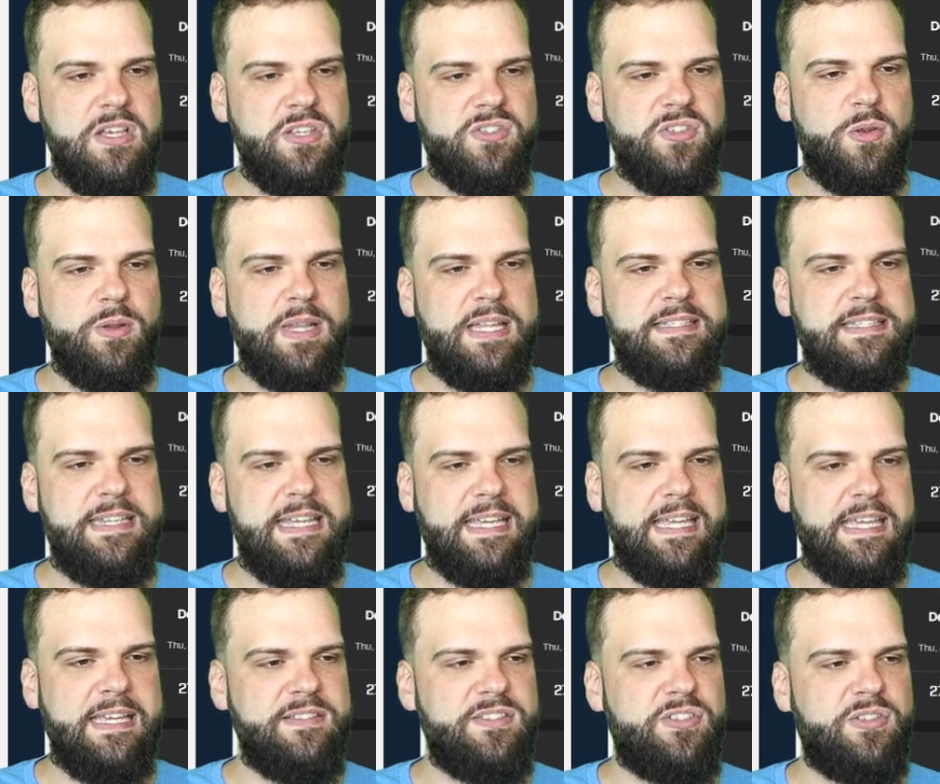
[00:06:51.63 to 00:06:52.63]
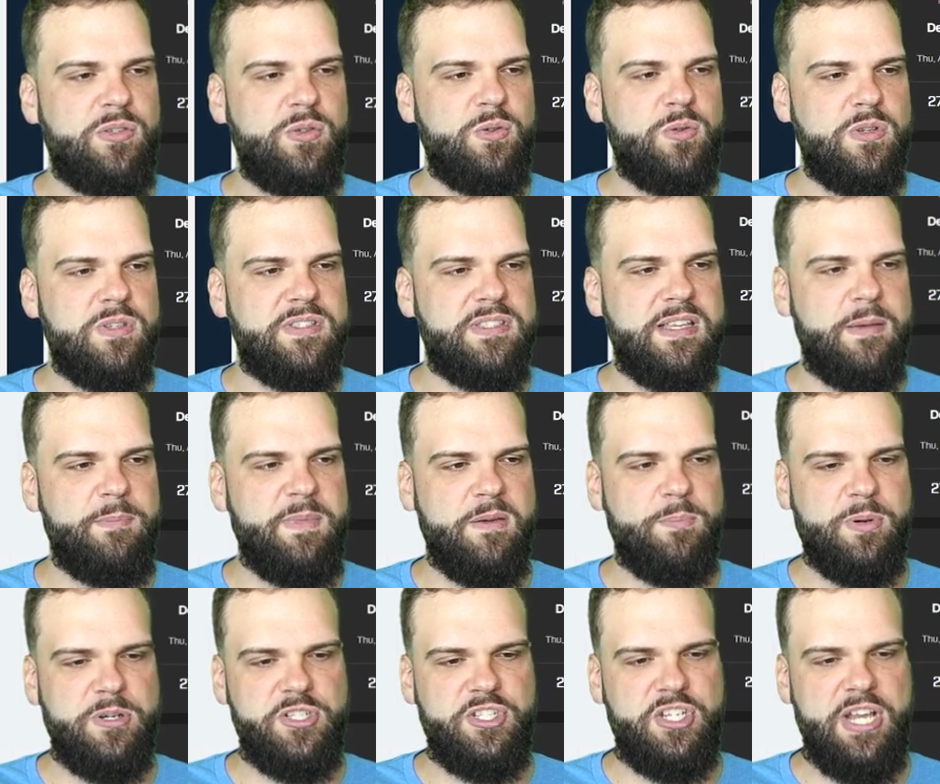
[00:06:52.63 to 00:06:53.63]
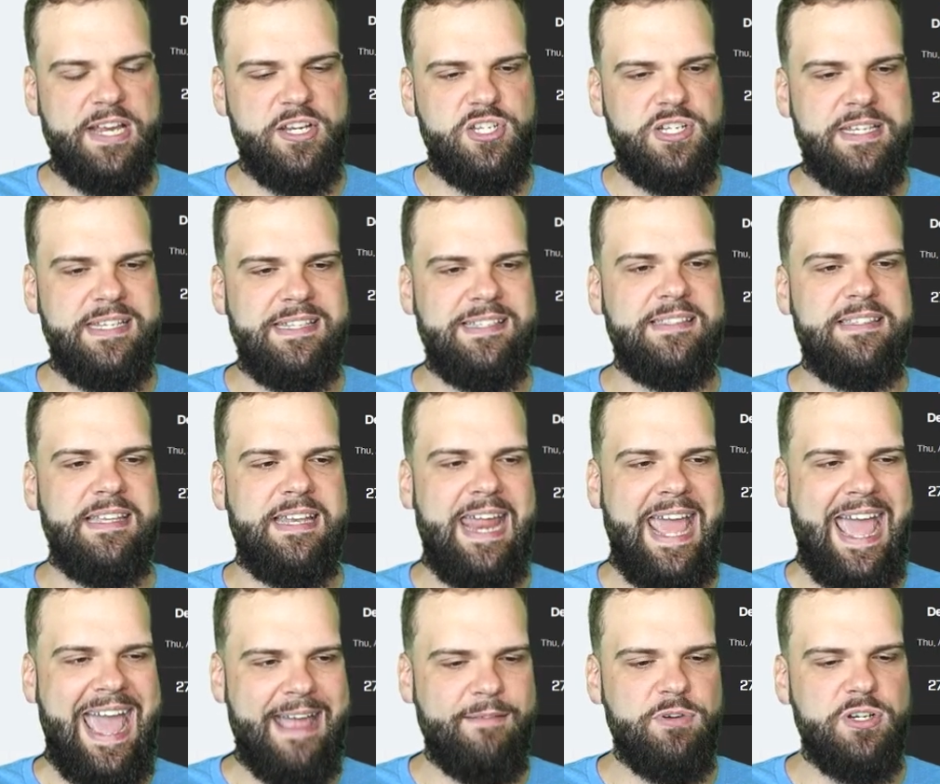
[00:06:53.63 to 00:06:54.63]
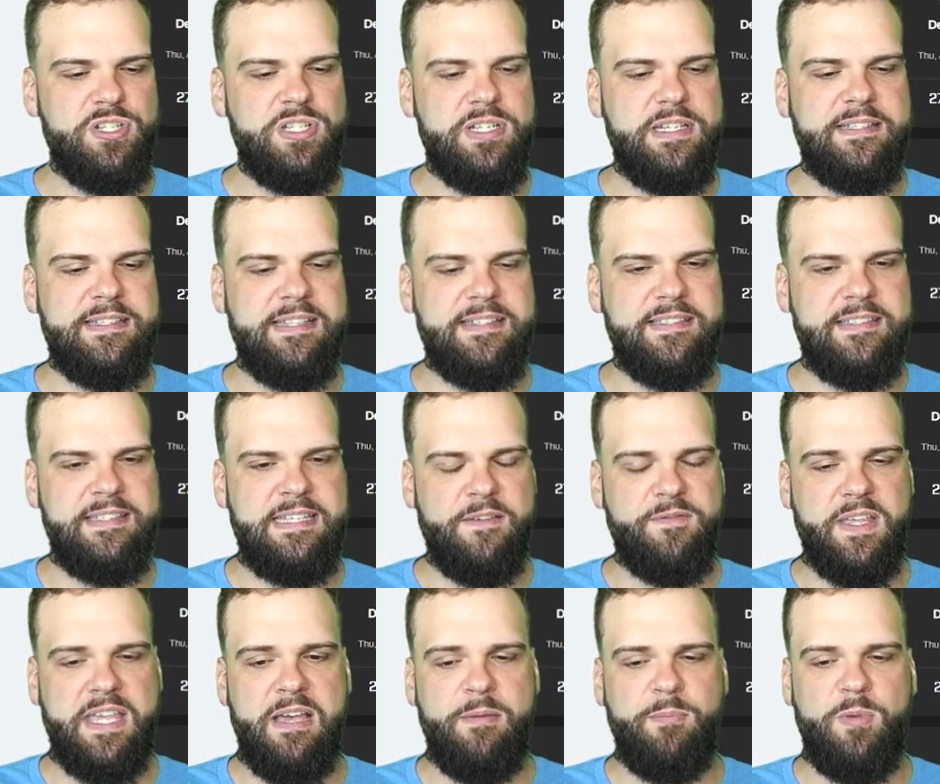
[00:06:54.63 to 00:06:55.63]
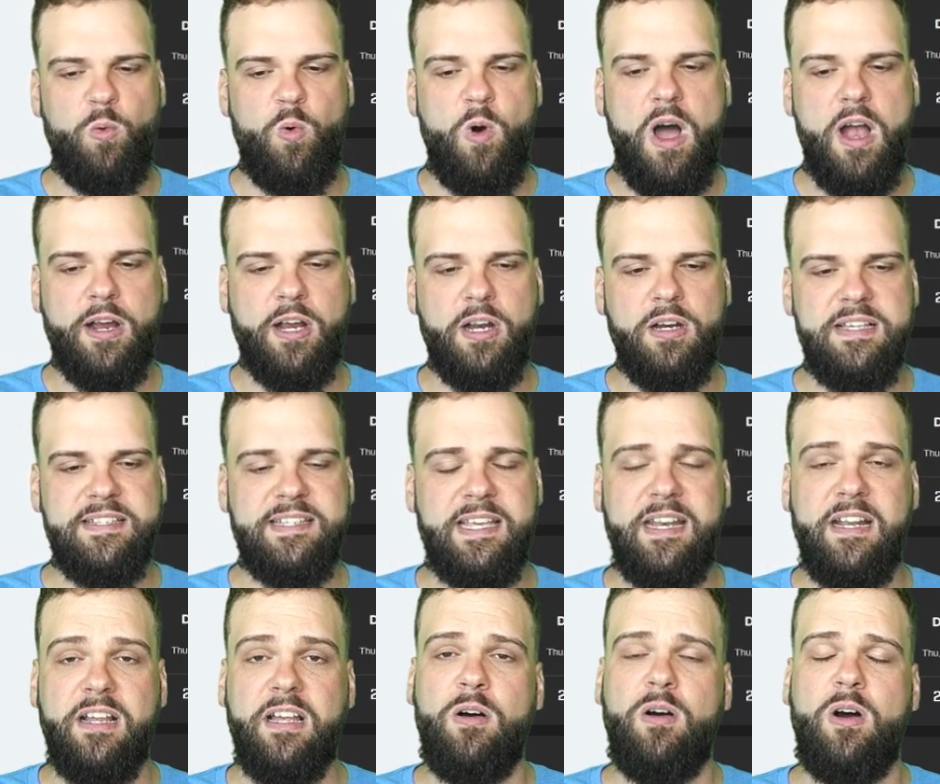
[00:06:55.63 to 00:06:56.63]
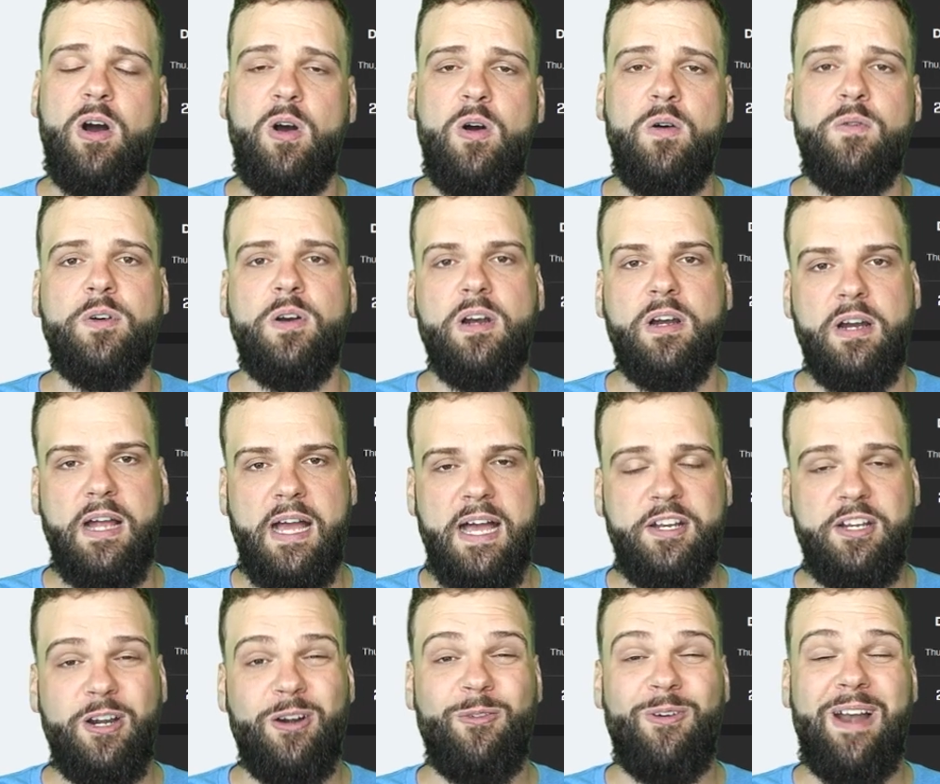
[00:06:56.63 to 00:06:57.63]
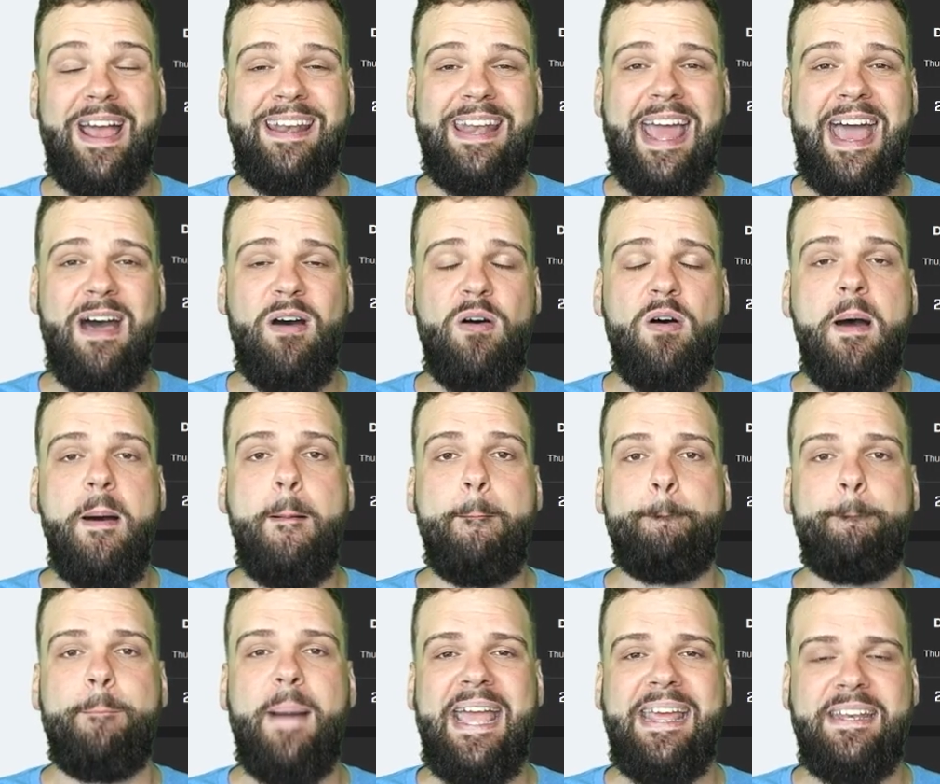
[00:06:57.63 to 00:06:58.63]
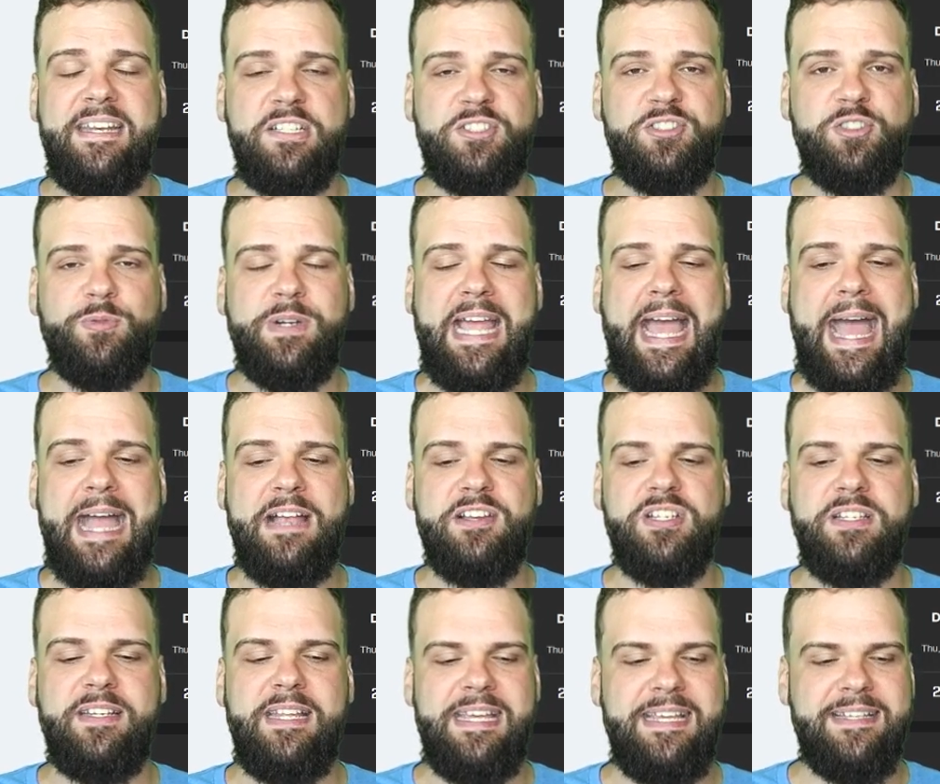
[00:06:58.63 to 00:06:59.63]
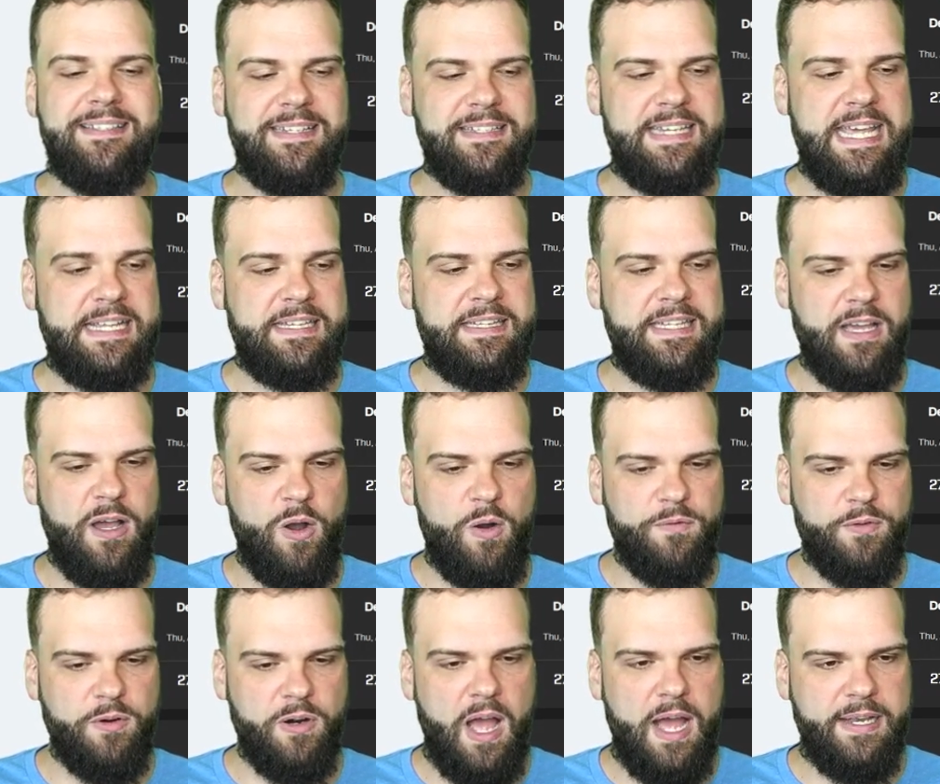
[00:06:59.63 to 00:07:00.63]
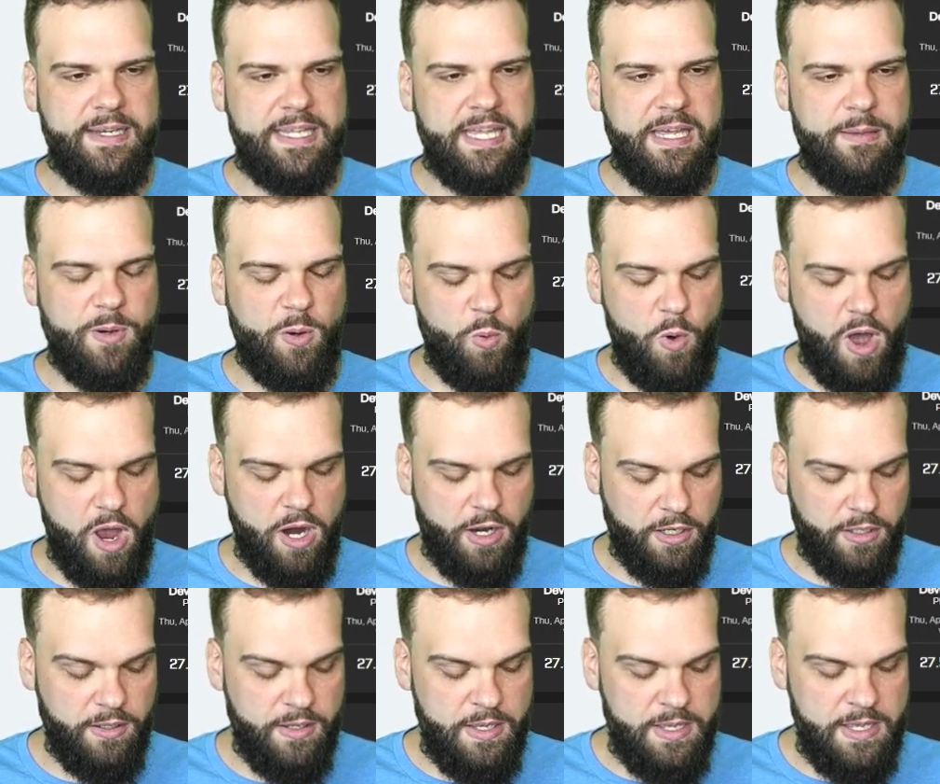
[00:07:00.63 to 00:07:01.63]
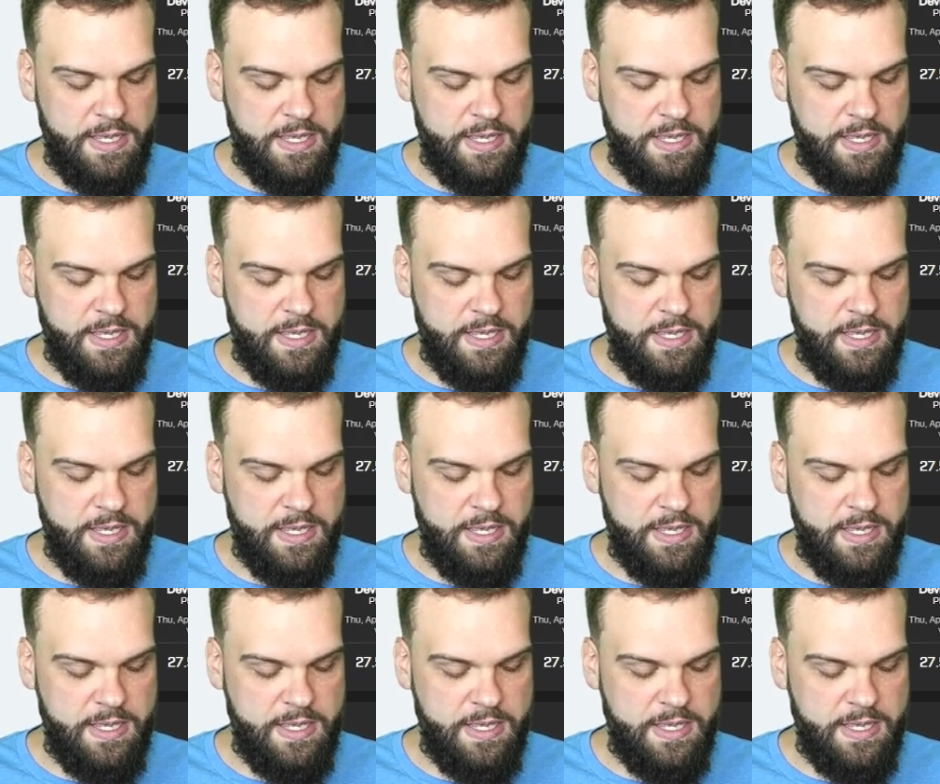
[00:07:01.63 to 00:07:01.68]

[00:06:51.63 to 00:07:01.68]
So let's dig into some of the projections and averages and see if Kemba Walker is going to go over or under. Right now, my initial reaction is to take the over on Kemba Walker.